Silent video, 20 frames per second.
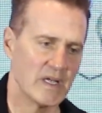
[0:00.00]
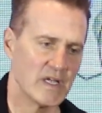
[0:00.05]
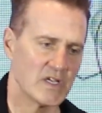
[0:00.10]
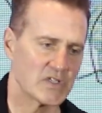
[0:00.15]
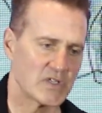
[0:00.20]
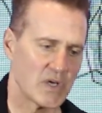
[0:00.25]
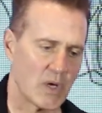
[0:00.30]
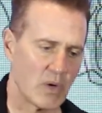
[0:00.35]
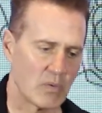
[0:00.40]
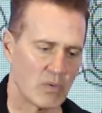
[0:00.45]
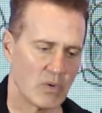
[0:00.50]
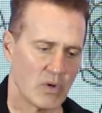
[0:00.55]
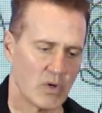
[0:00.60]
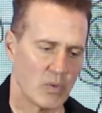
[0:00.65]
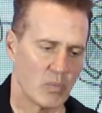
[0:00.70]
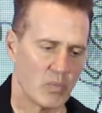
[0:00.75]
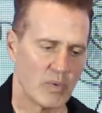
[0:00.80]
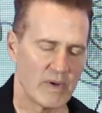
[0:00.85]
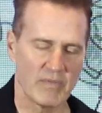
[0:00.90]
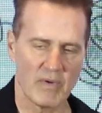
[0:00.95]
So
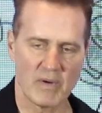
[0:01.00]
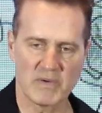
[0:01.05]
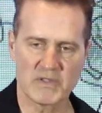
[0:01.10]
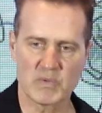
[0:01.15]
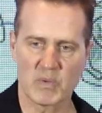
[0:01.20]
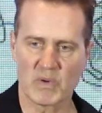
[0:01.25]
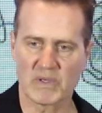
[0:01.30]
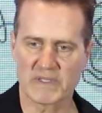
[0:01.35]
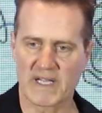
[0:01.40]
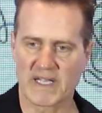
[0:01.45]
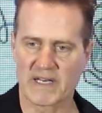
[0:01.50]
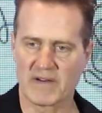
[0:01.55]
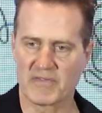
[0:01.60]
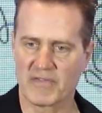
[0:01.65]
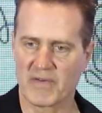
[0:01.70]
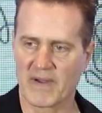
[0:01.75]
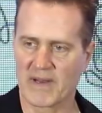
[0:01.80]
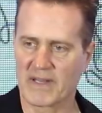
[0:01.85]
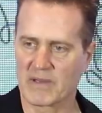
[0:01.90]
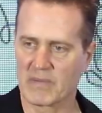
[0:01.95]
we've always worked on the
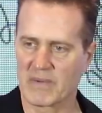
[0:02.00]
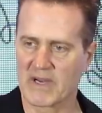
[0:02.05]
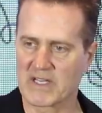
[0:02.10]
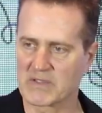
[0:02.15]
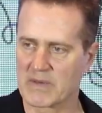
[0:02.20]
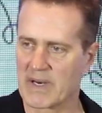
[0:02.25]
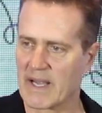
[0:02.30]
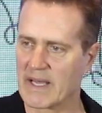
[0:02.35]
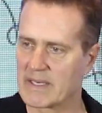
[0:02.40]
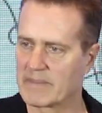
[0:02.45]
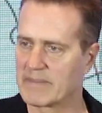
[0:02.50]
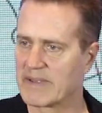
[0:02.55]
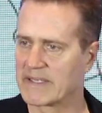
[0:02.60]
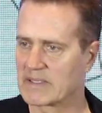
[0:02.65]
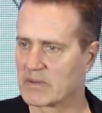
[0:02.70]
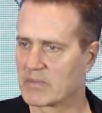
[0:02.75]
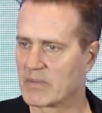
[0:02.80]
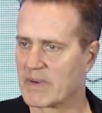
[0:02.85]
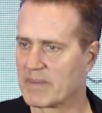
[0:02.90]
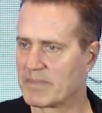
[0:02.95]
front of the restaurant. How do you make
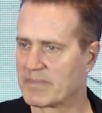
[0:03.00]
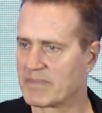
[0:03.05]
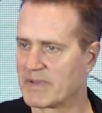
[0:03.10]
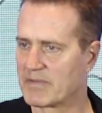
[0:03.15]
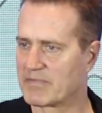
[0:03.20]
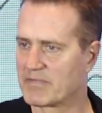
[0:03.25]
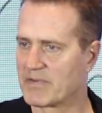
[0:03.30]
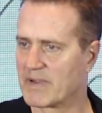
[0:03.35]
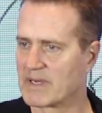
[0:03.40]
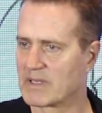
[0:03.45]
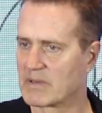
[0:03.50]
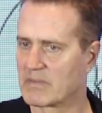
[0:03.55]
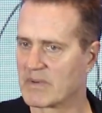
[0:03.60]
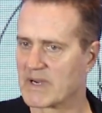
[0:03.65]
the, the front of the